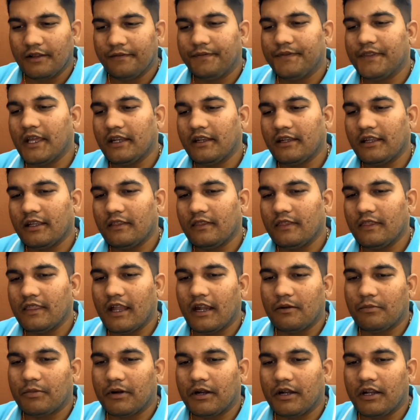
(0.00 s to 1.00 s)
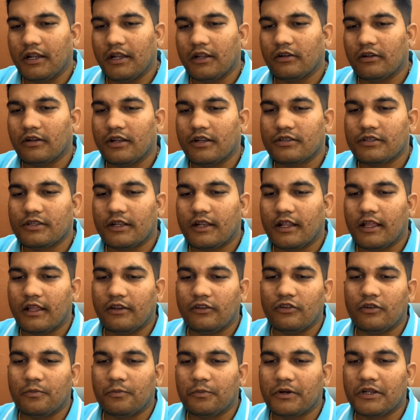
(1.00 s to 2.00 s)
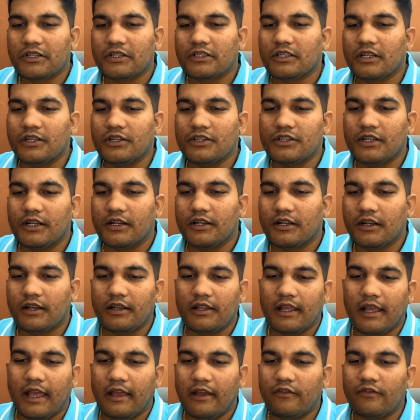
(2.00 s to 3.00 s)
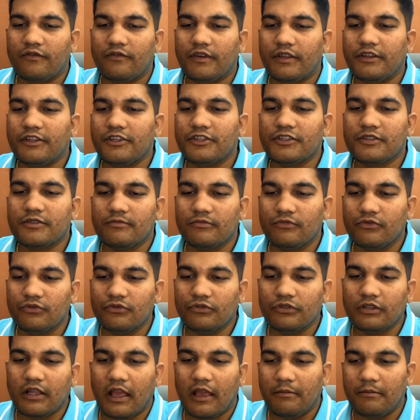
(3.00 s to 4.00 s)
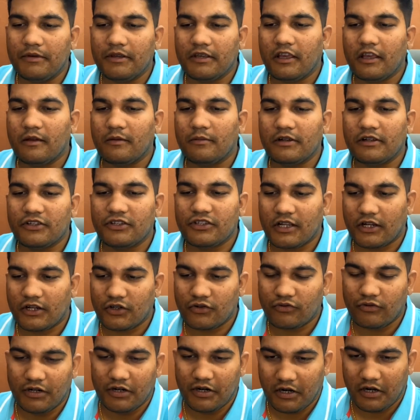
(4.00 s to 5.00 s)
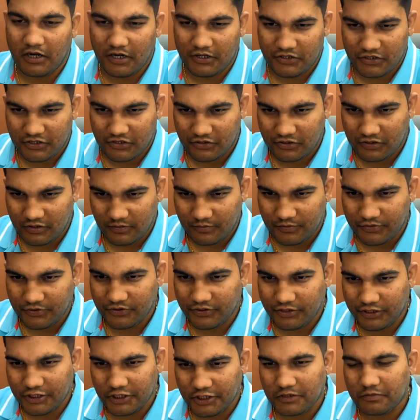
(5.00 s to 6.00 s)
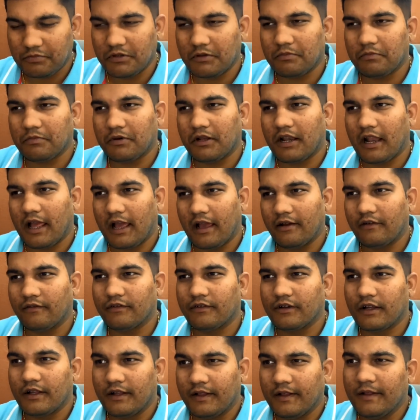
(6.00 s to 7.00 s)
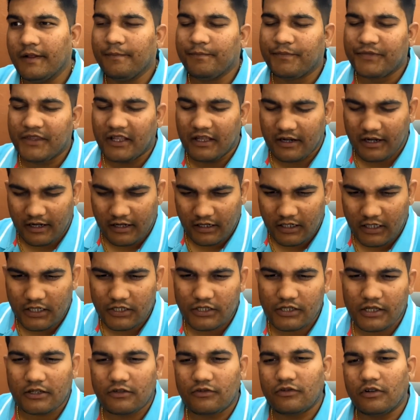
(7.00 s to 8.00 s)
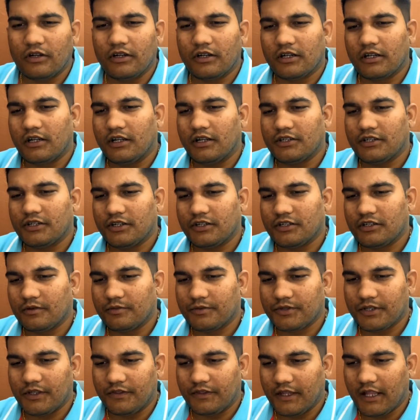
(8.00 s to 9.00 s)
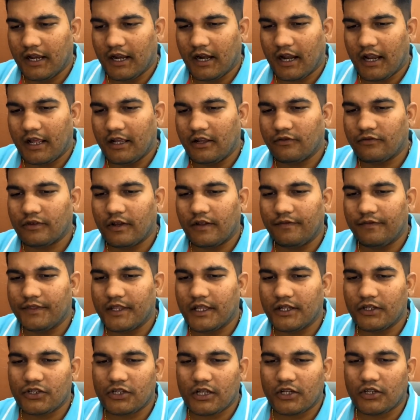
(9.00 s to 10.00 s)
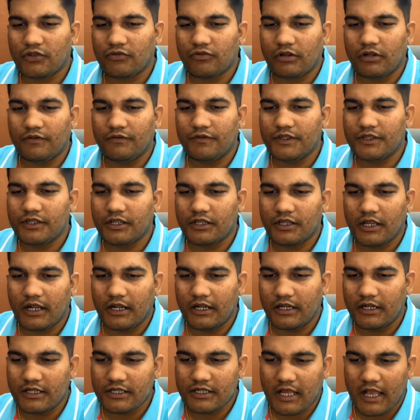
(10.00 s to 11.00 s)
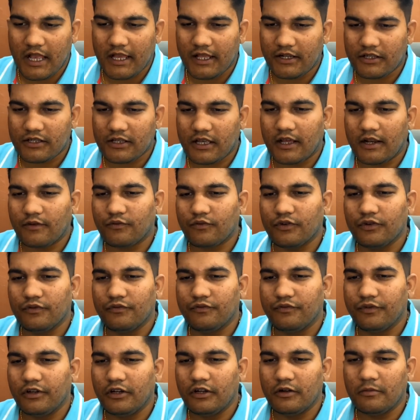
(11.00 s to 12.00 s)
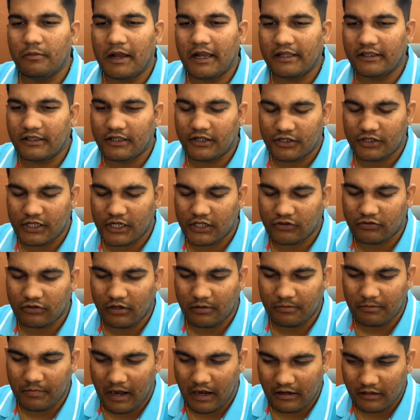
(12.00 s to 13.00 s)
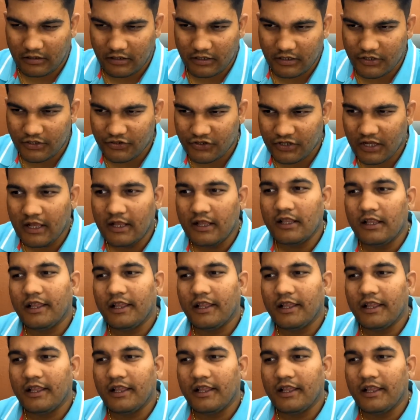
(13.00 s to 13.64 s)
then in that particular scenario, person generally have very smooth, amicable sexual relationships. These people have regular sexual relationships in their life, and their sexual wishes and desires are fulfilled by their sexual partners.